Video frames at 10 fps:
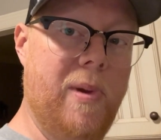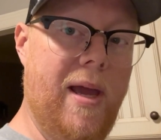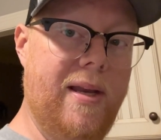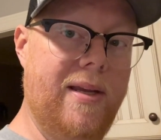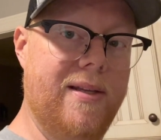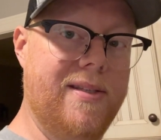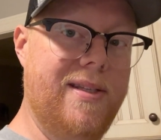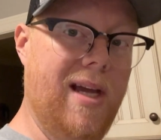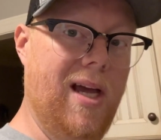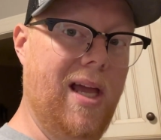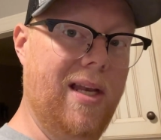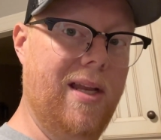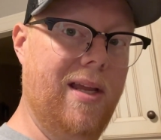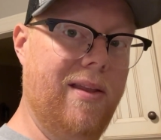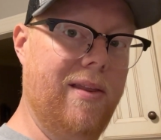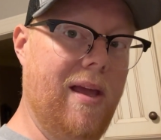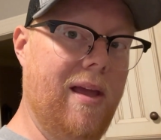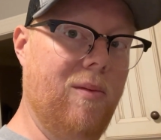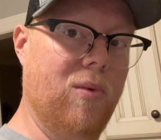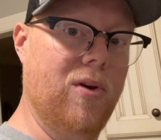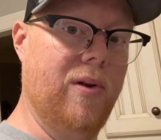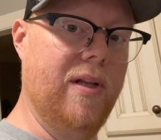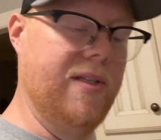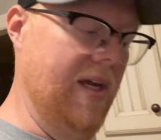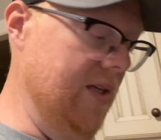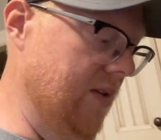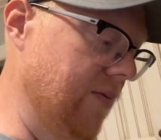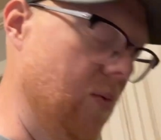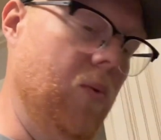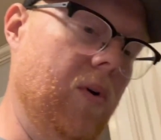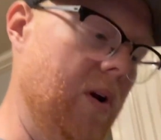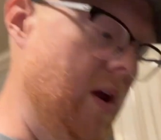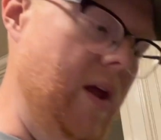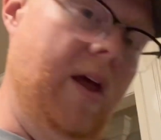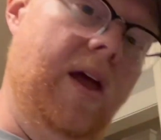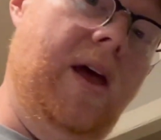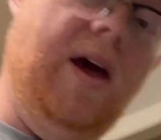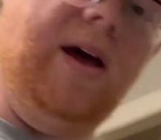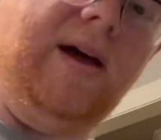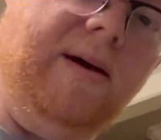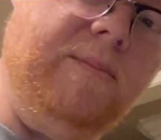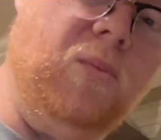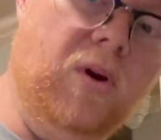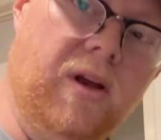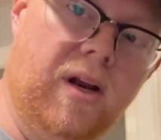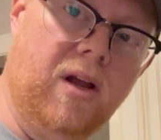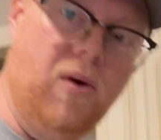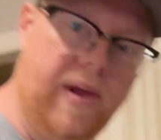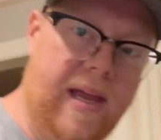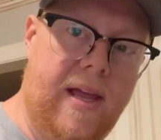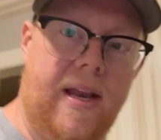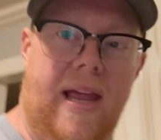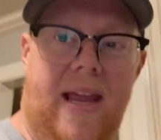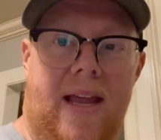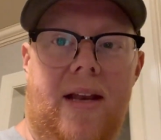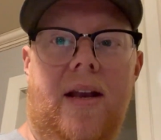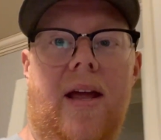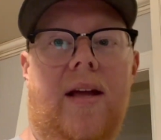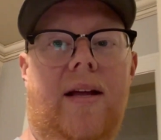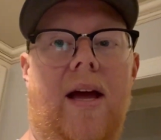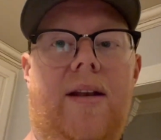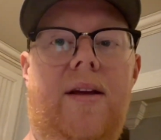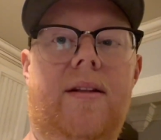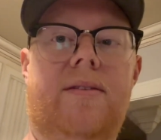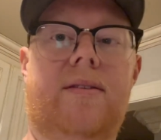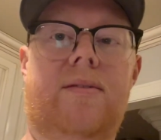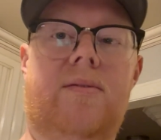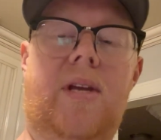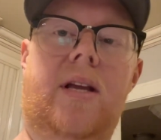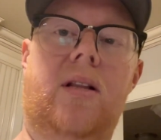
patty is done that we're doing a test for. We're gonna go in and kind of take a